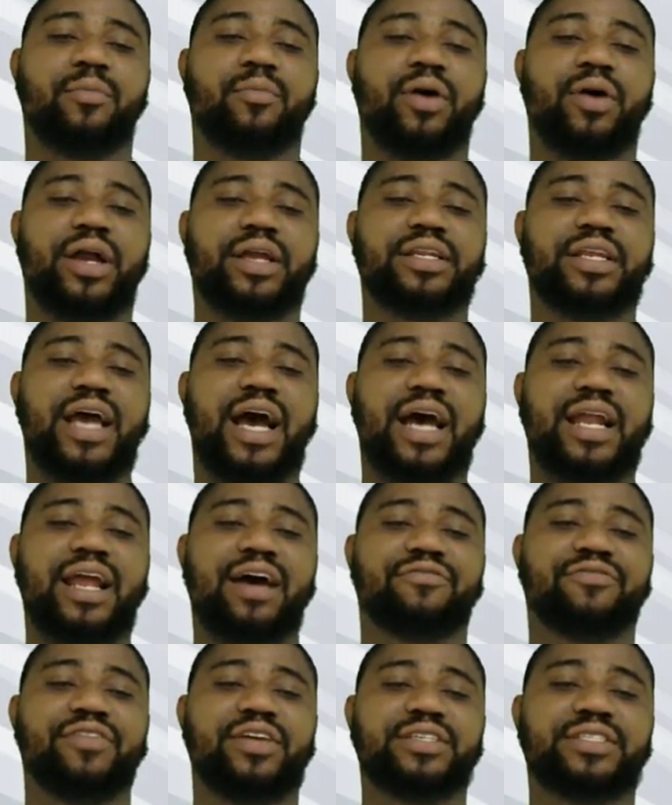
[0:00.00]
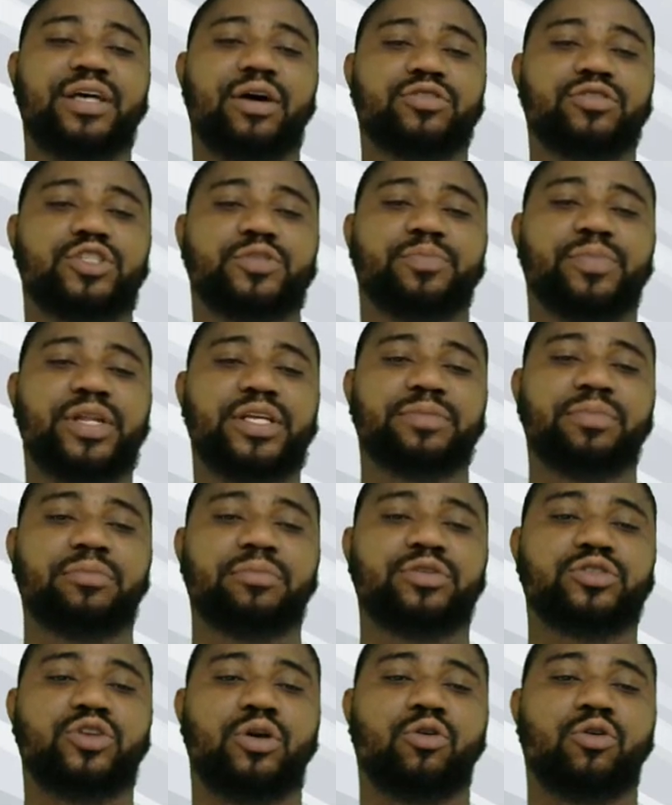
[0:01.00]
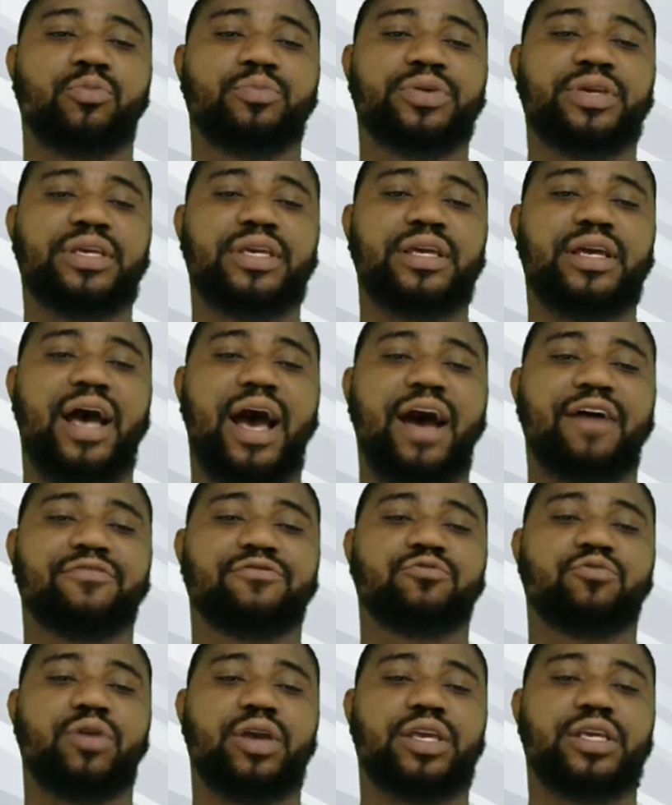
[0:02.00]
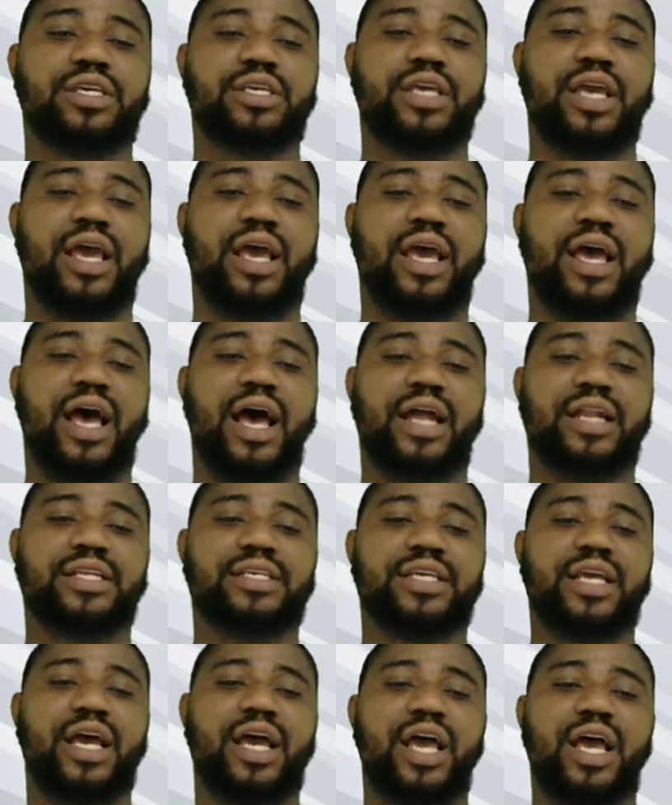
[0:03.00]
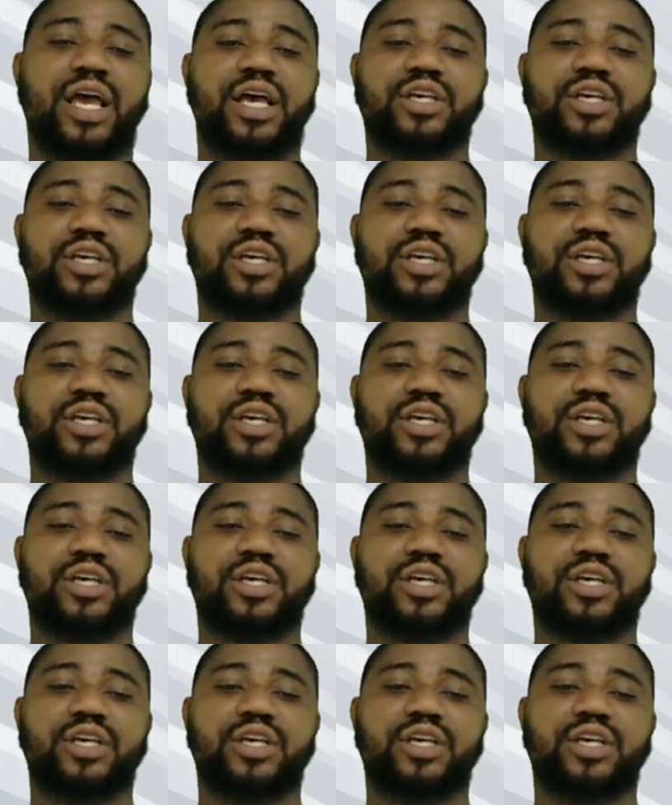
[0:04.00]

But in the anaphase, they will split. Maybe some will be halfway here and here.